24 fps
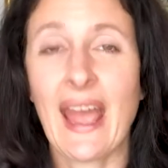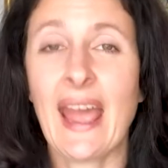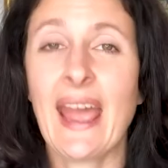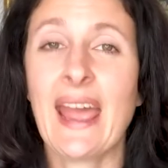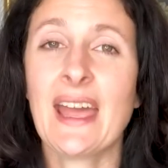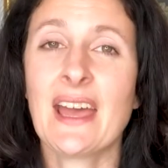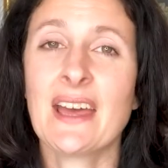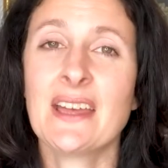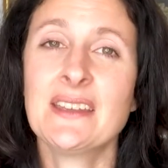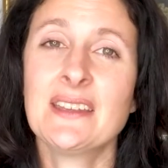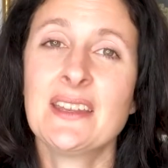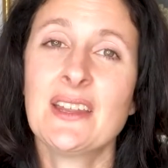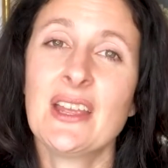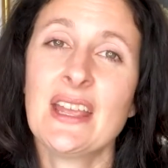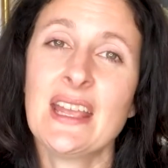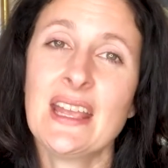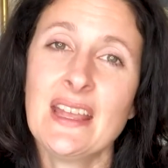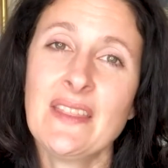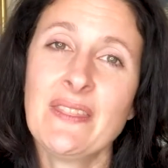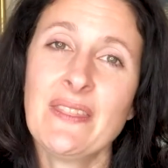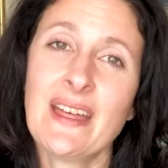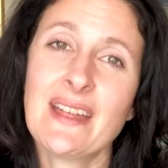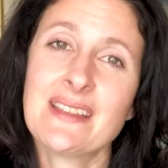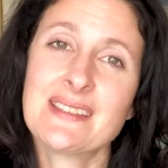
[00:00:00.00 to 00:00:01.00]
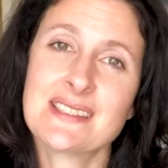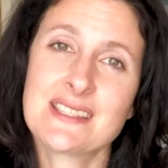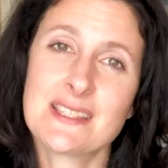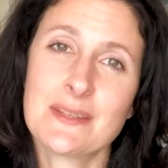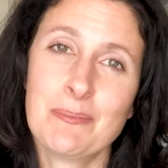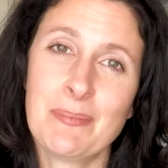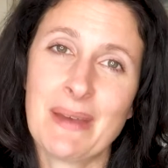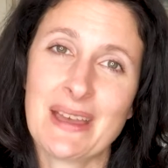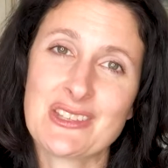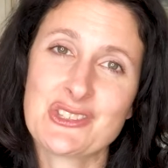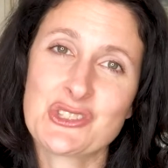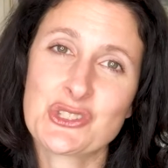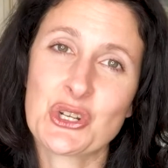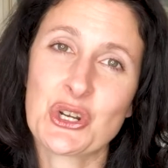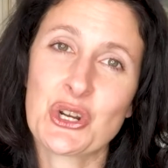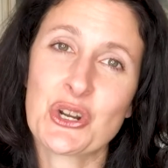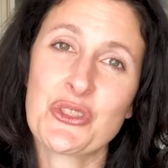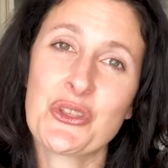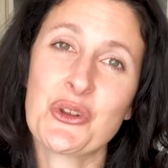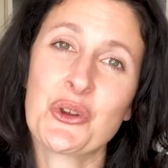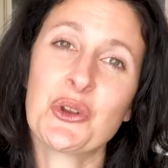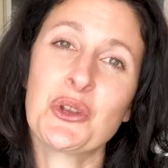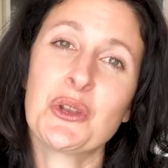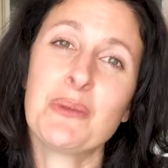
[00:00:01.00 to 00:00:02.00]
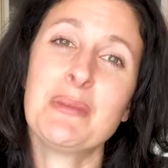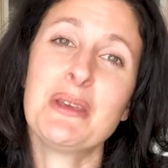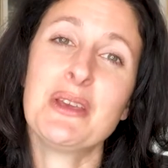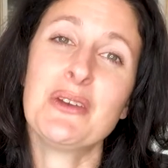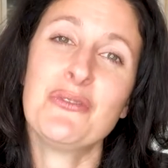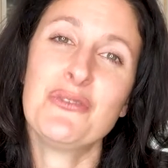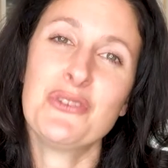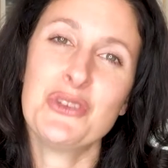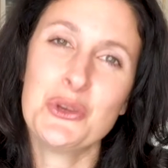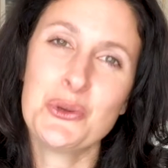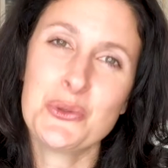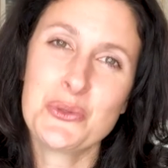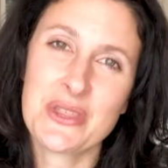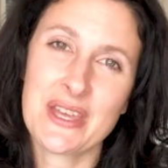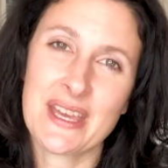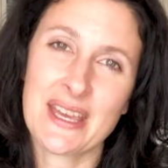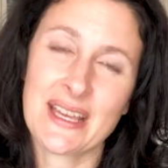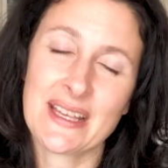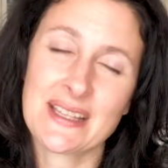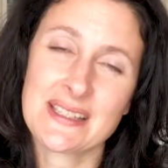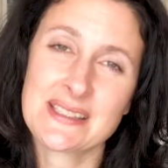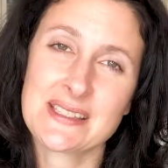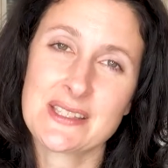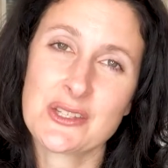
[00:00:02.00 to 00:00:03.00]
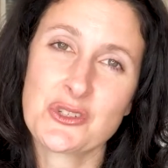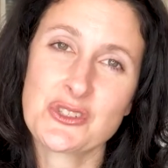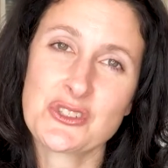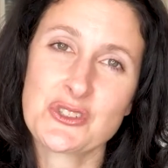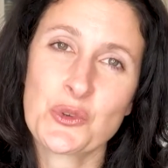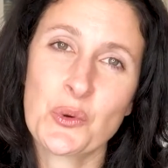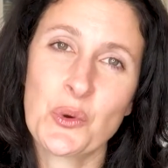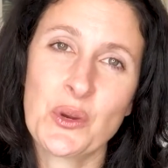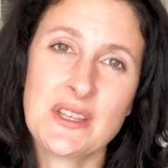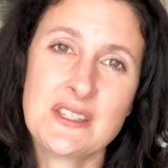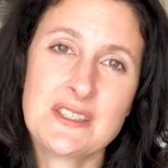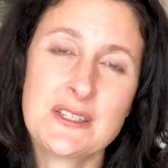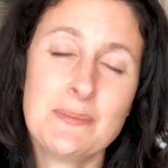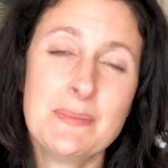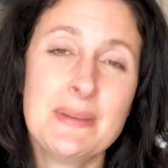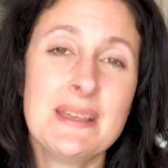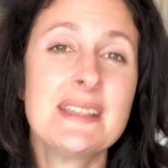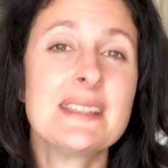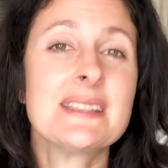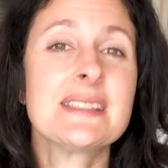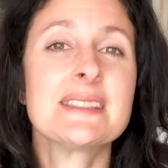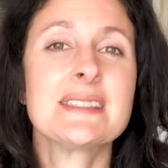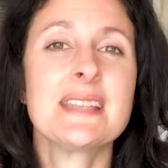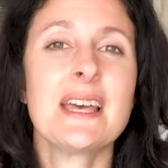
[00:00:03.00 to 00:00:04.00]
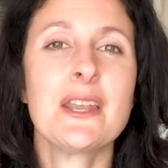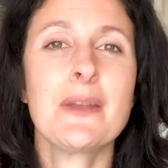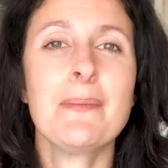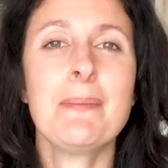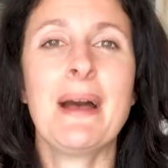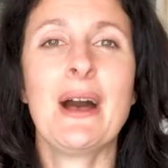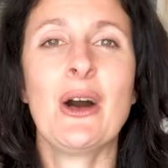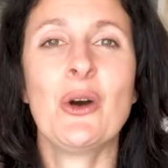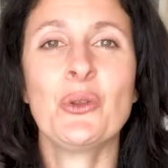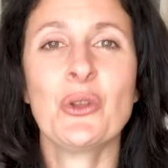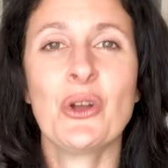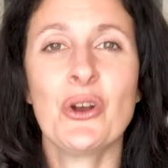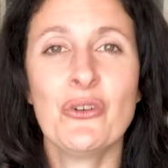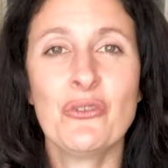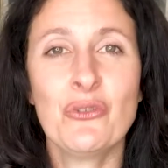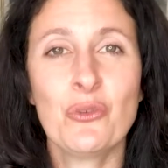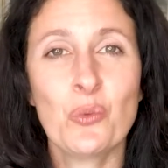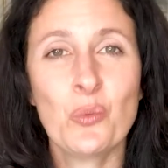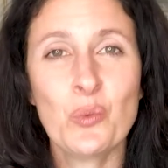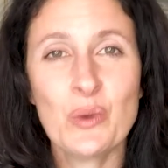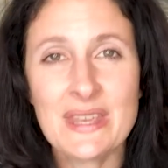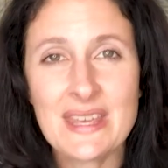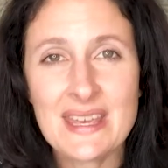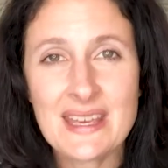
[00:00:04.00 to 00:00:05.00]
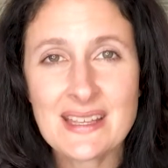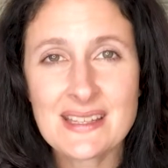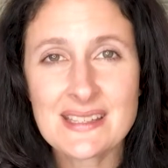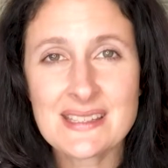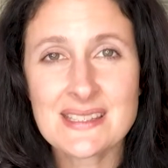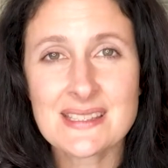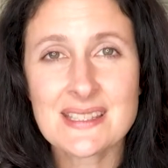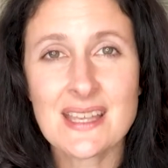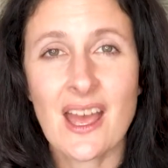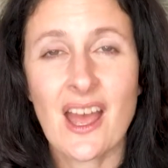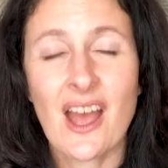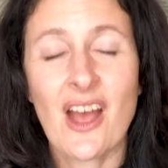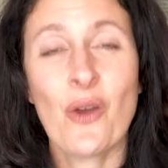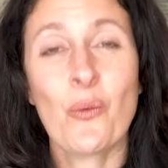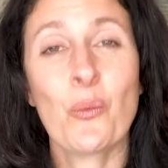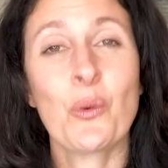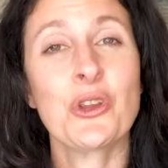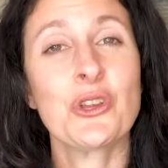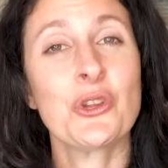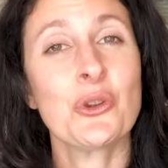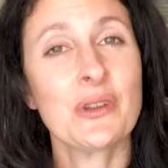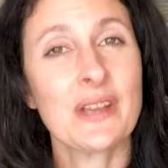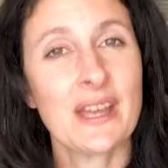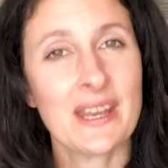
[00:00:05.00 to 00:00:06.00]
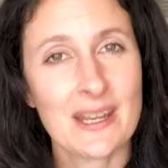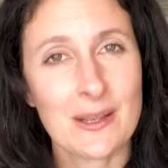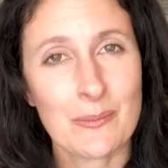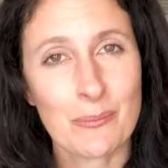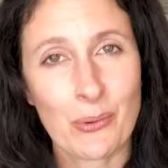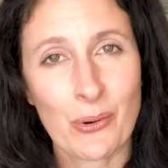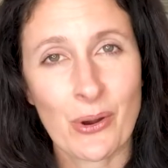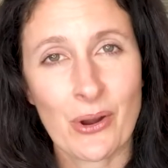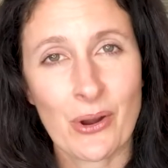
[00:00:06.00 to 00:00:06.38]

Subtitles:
and in that semester there are going to be a few things. There's going to be a set amount of weeks where you're getting